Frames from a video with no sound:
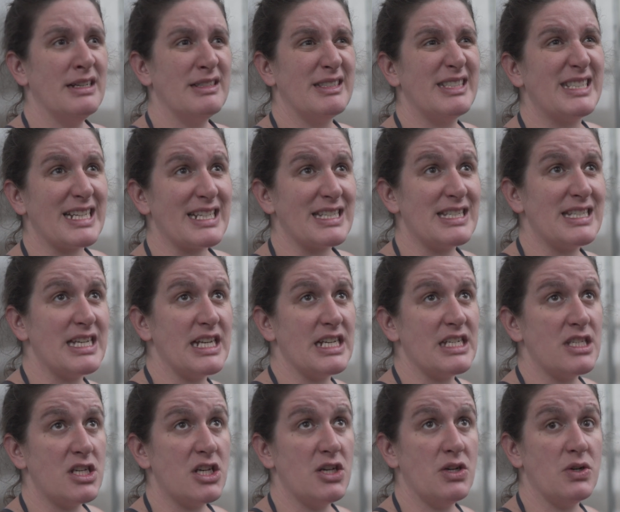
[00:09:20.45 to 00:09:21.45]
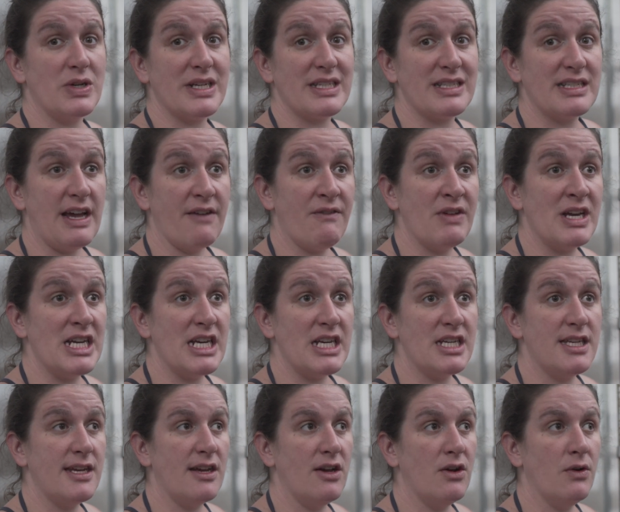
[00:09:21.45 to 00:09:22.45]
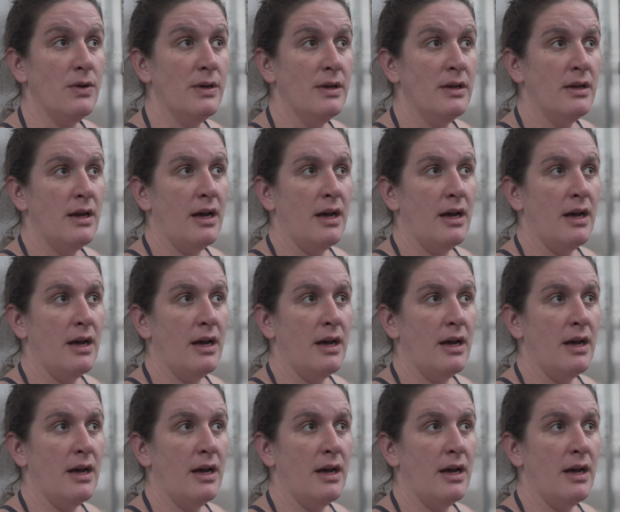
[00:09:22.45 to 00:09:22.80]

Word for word: 62 to 72.